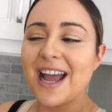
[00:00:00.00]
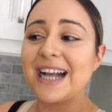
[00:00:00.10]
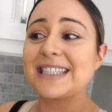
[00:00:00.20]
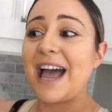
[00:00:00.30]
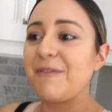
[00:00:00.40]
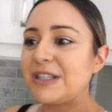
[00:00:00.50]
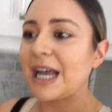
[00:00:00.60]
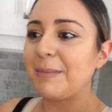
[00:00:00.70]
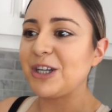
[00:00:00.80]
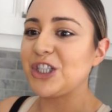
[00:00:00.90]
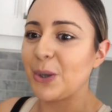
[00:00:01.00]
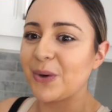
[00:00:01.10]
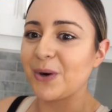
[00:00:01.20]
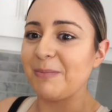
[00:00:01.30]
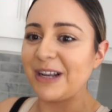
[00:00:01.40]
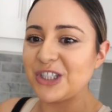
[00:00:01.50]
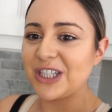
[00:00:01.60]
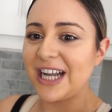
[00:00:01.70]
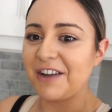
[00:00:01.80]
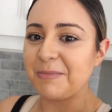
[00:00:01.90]
because every time I show it or
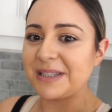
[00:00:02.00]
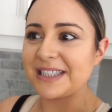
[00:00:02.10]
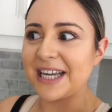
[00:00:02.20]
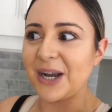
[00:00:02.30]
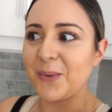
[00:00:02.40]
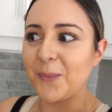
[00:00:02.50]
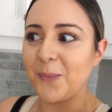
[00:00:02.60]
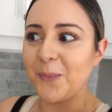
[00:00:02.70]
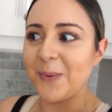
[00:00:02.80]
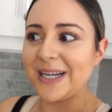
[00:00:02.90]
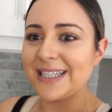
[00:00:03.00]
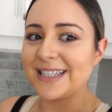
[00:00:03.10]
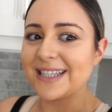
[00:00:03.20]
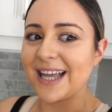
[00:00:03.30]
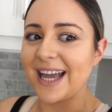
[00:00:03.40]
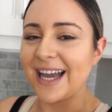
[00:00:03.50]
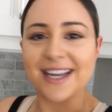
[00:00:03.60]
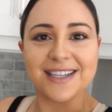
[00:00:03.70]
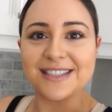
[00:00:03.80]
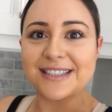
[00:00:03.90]
mention it, everybody's like, what the
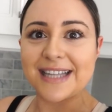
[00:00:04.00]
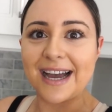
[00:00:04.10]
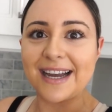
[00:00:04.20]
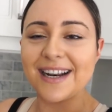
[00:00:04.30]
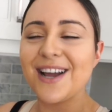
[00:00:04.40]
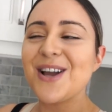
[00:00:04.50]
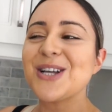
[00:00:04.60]
heck is that?